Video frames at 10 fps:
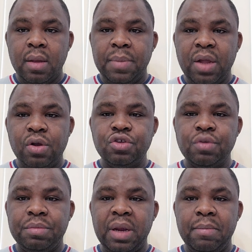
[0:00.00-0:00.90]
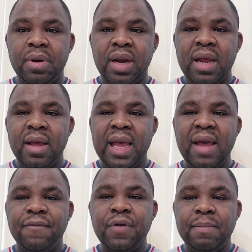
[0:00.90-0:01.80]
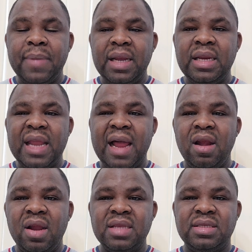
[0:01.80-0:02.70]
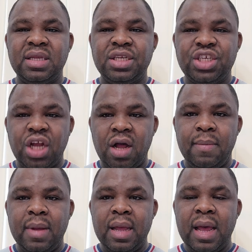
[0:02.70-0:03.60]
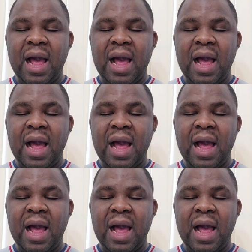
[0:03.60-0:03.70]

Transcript: Because remember, everybody that lost their job,